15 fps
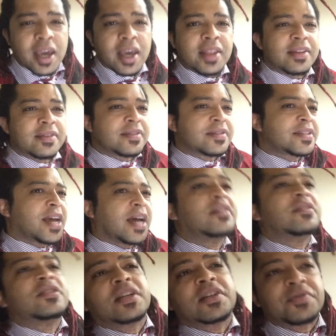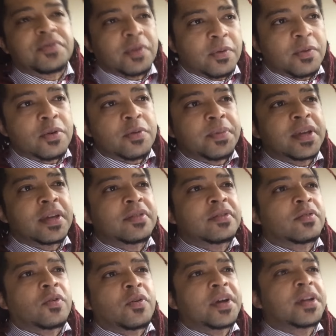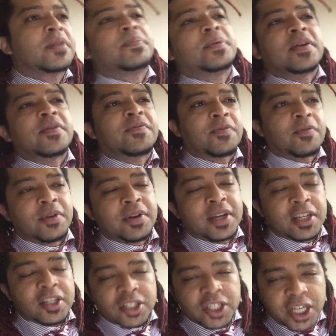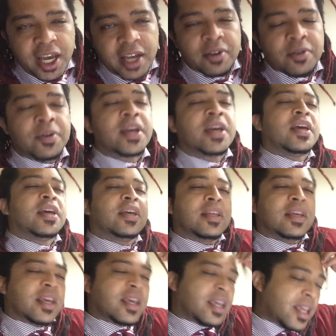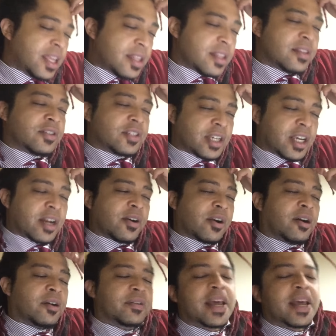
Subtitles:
And this is not just for RWBY, it's going to be for the channel in general.